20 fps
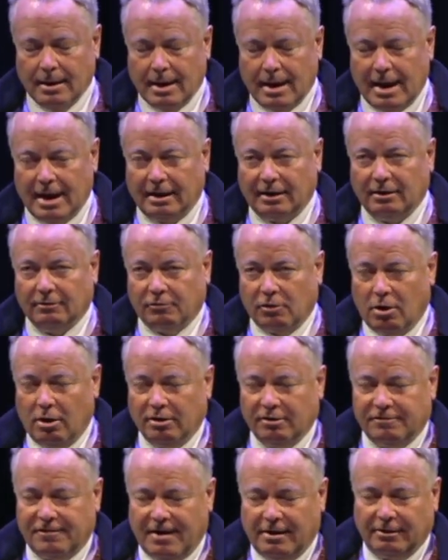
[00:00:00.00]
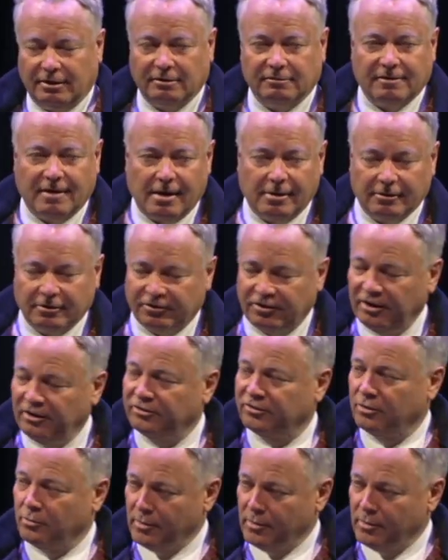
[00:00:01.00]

And of all the founding fathers, he's the